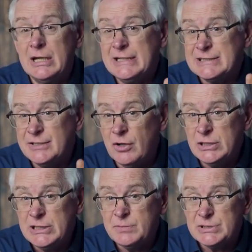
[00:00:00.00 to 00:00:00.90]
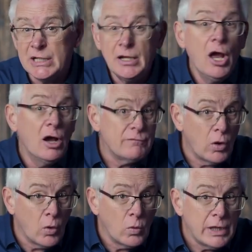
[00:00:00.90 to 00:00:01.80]
least 90% of
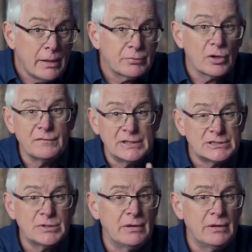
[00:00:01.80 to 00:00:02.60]
all their profits to